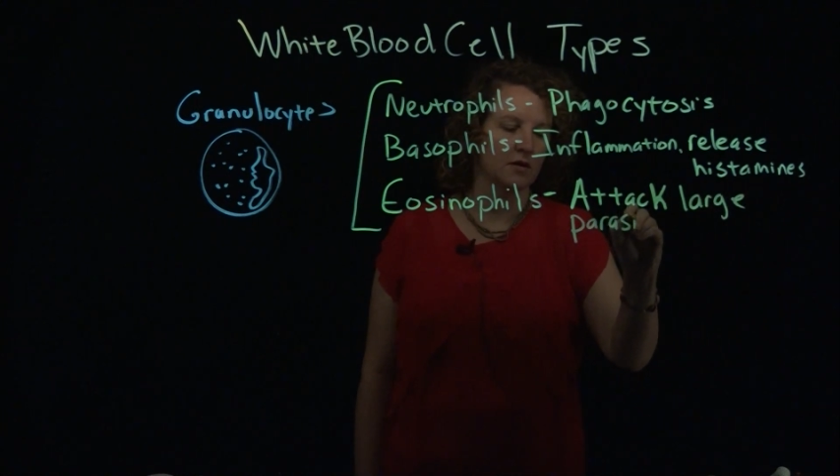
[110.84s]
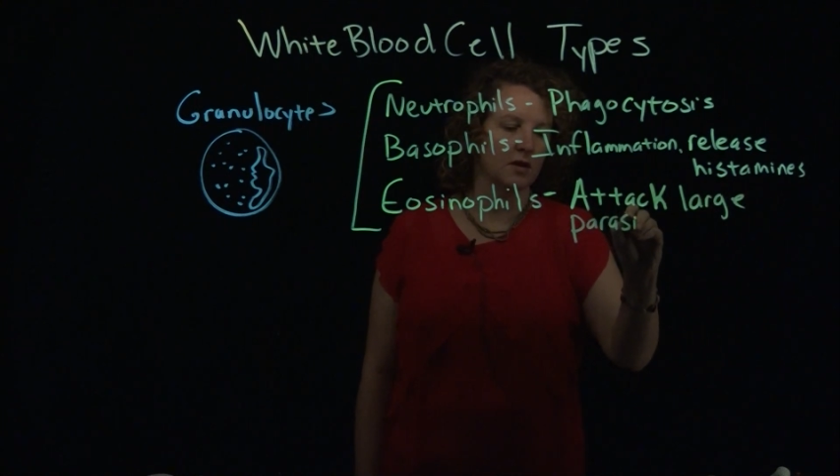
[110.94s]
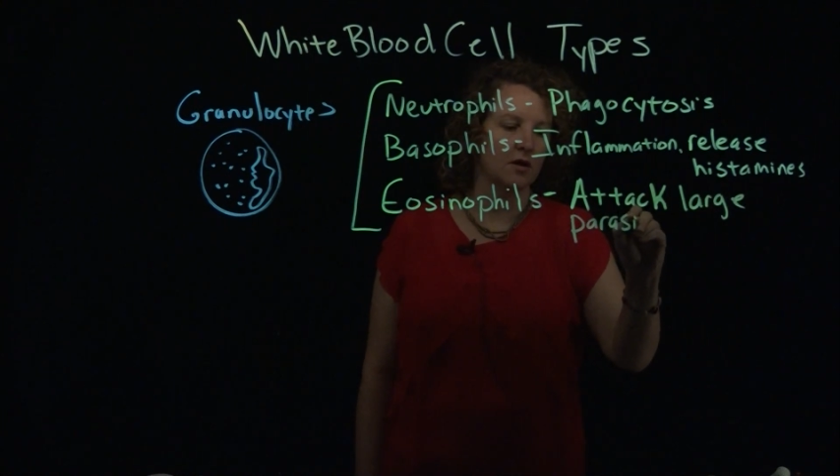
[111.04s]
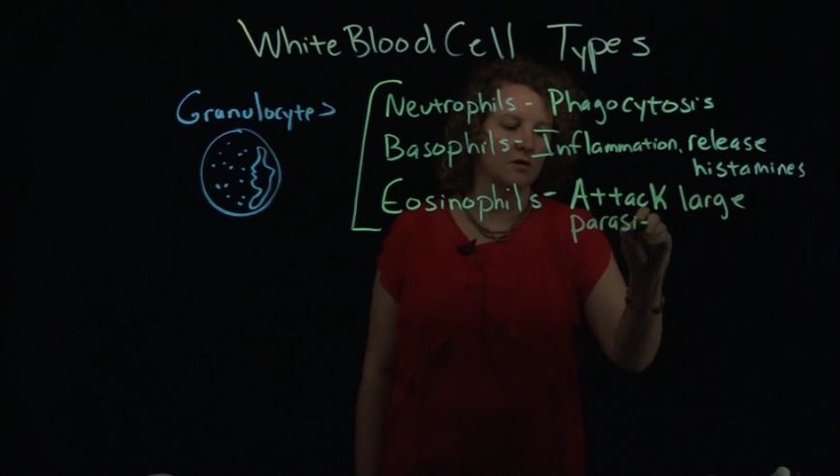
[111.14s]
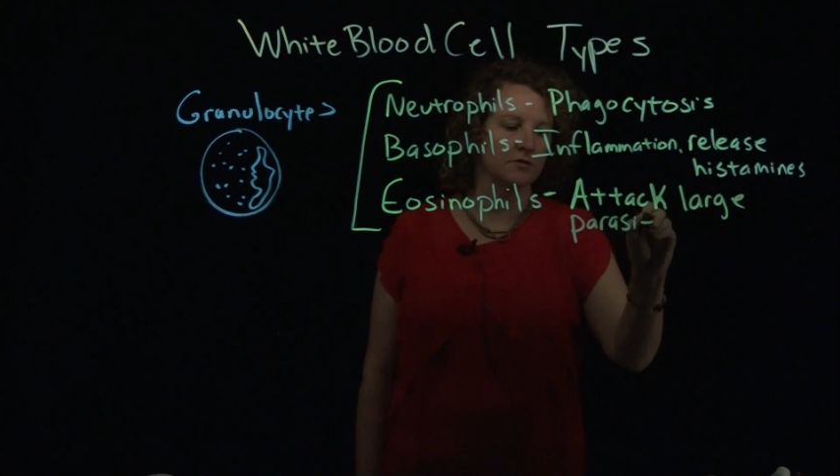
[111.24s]
That
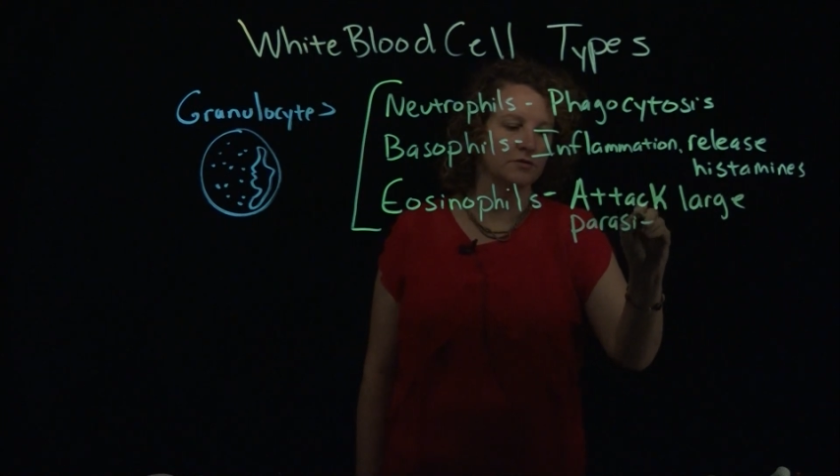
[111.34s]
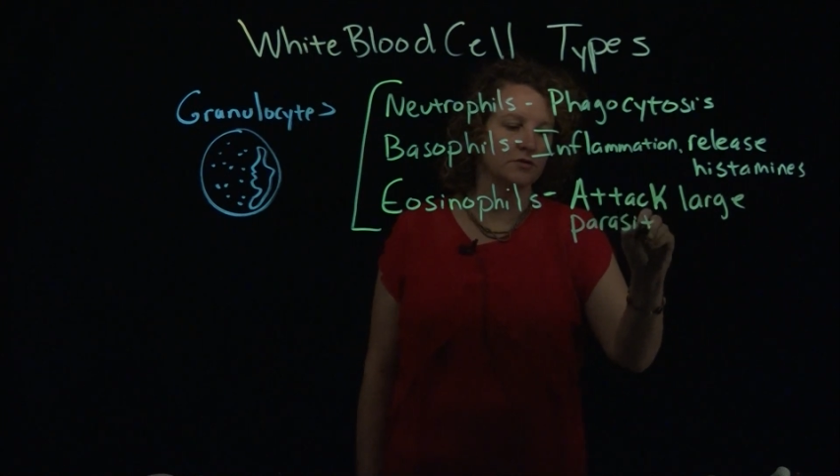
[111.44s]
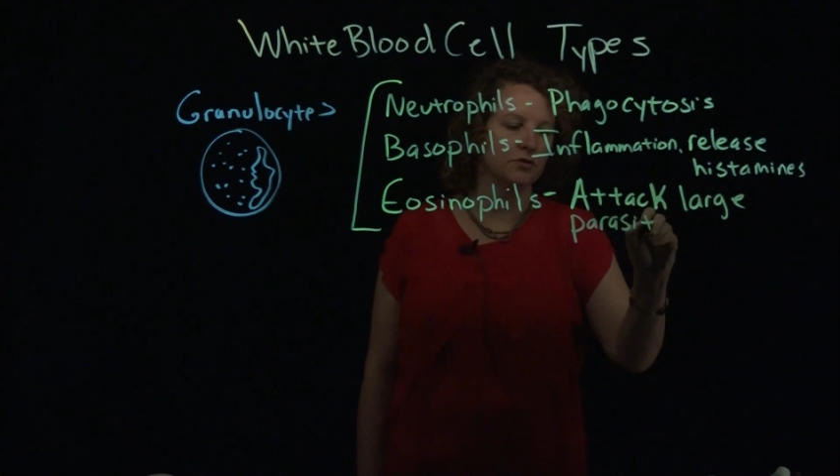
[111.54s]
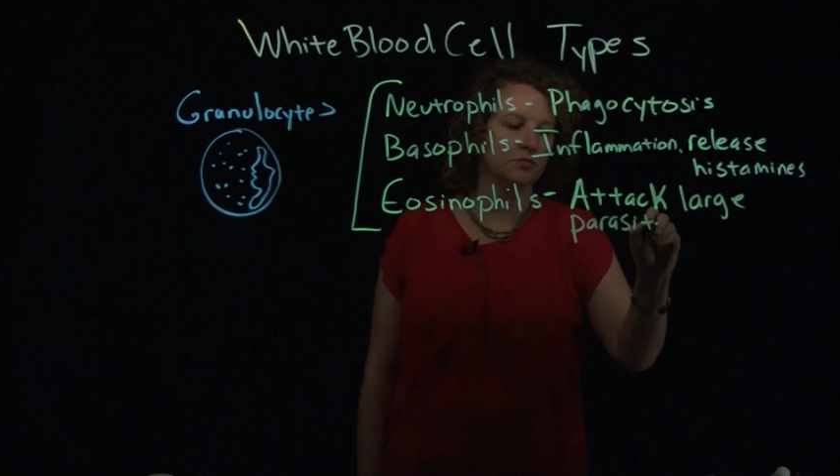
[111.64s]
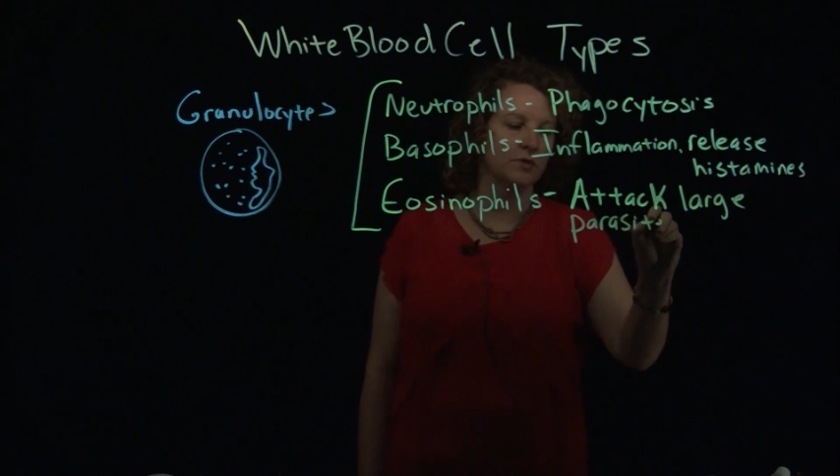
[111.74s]
are
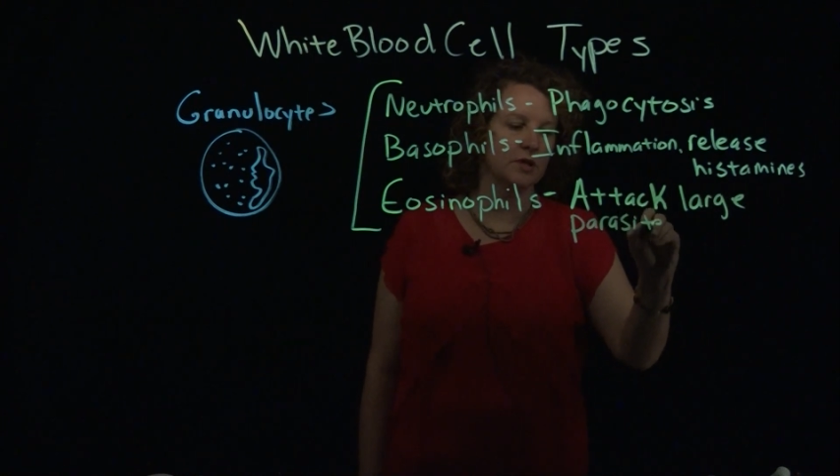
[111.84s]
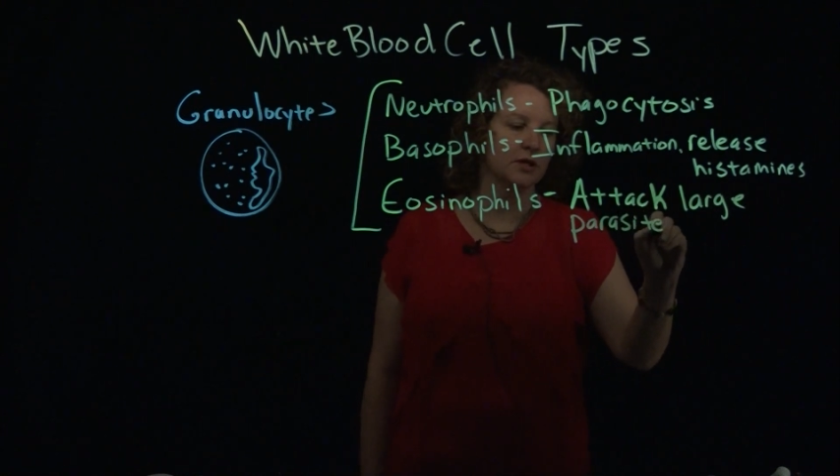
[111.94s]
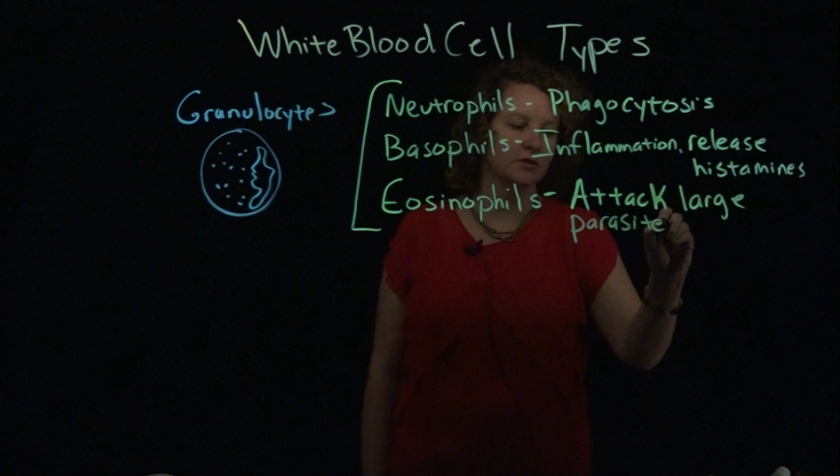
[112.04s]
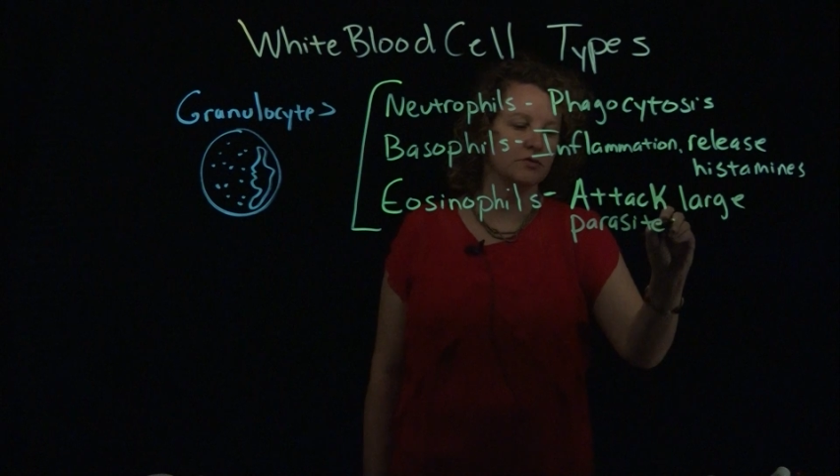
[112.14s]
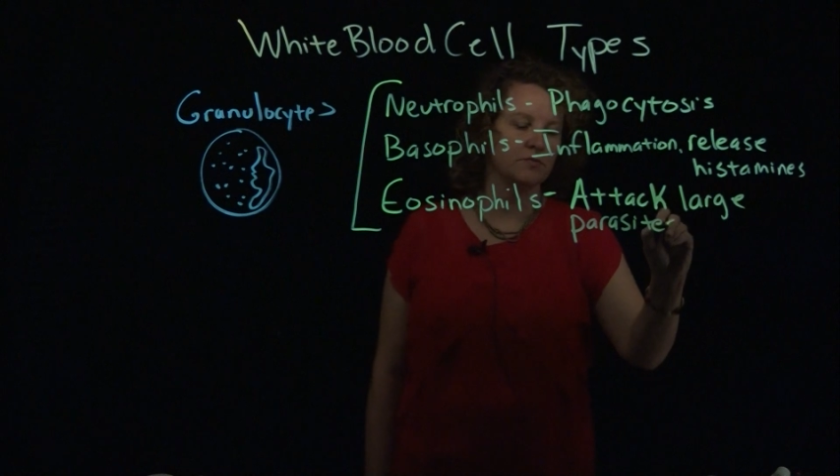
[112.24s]
too
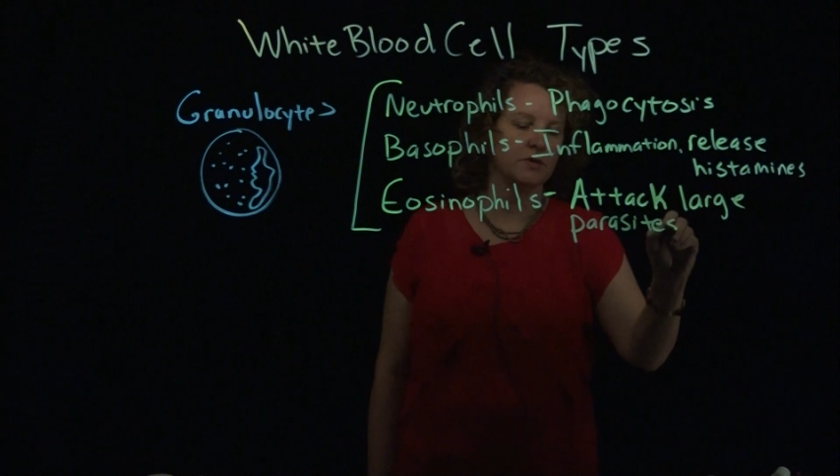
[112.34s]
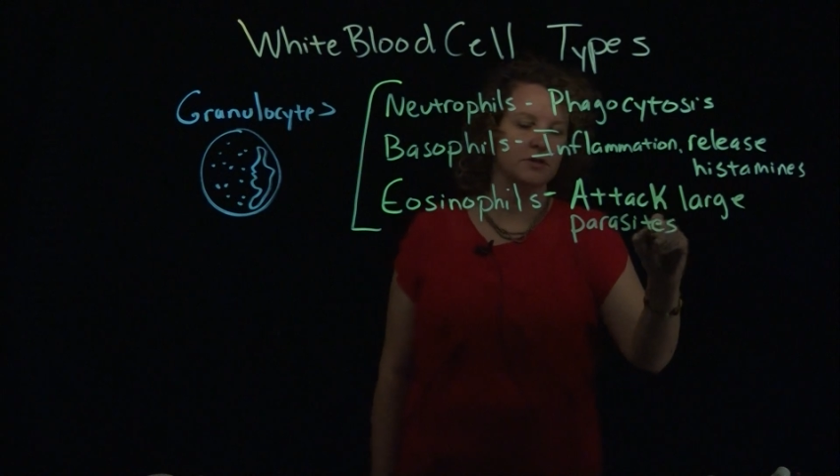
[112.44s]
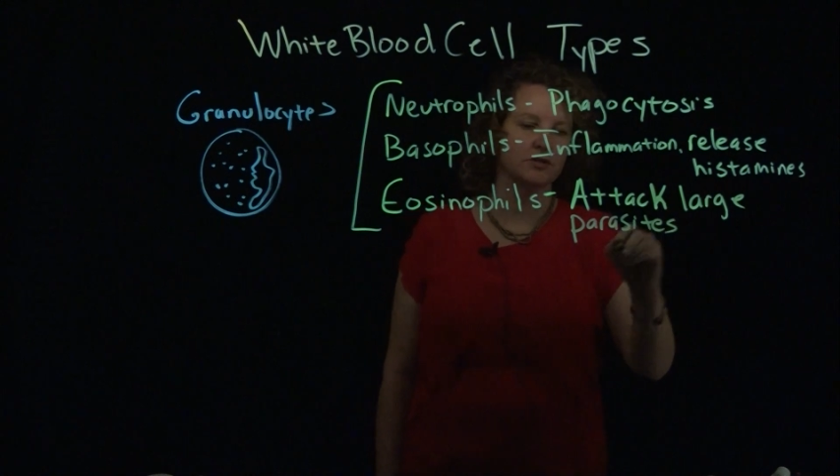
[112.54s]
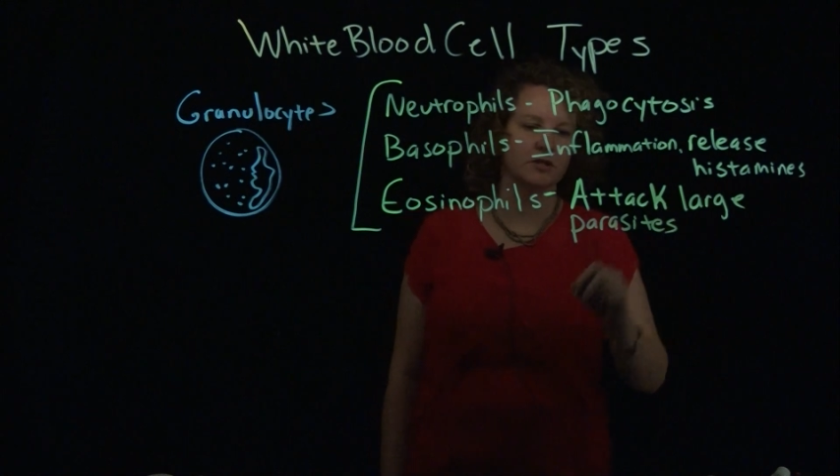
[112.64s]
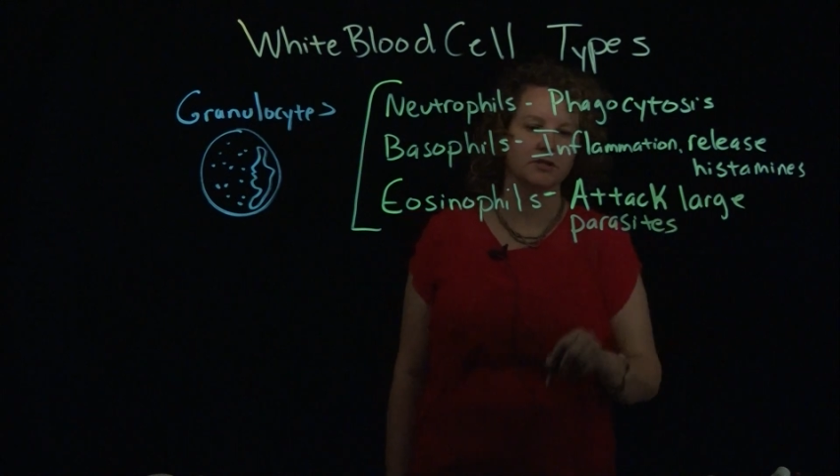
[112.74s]
big to be
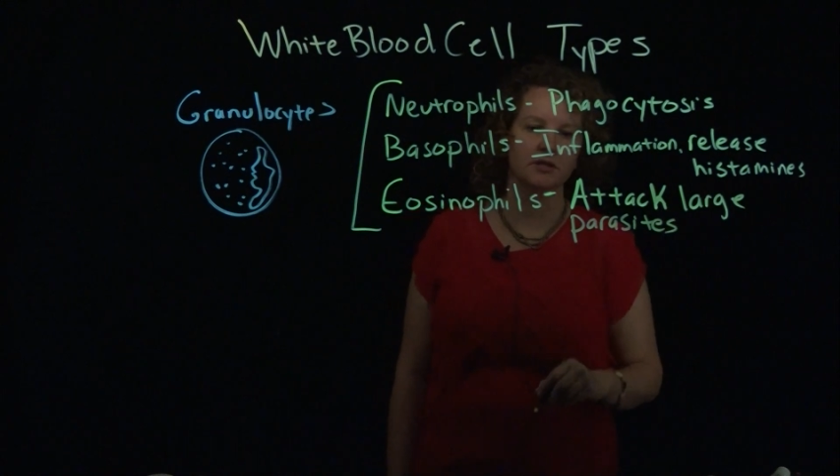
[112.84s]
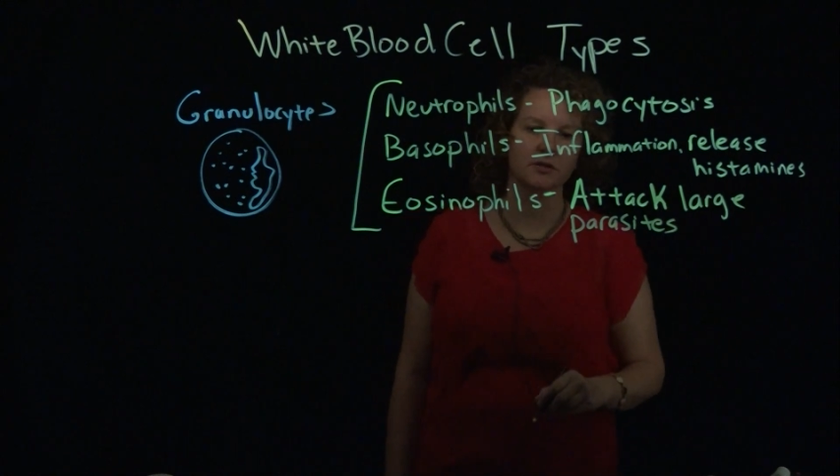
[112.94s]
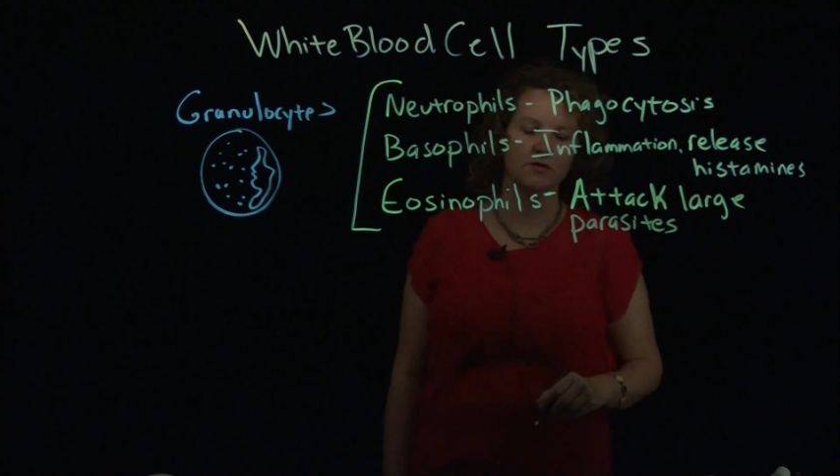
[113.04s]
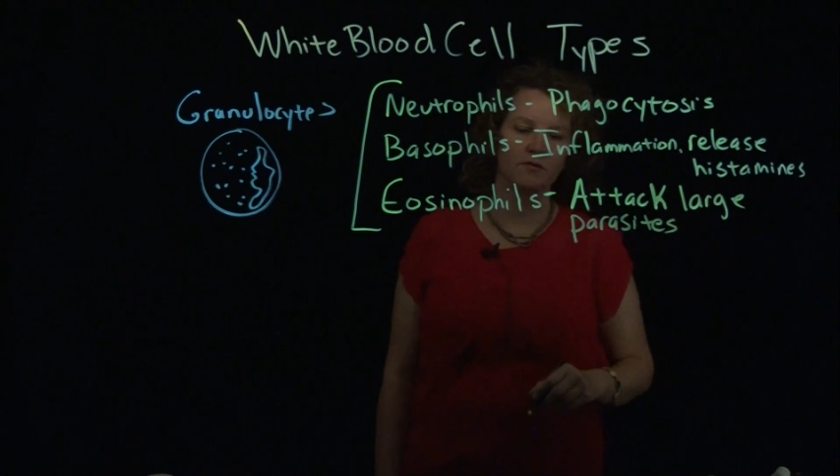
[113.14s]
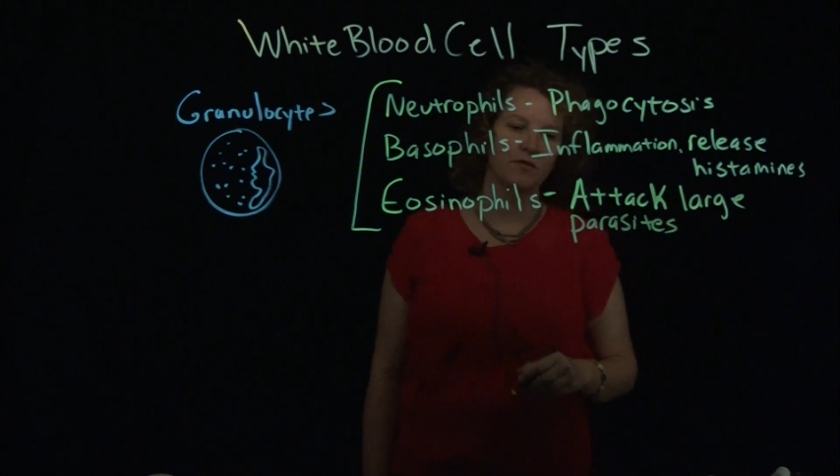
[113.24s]
ingested, so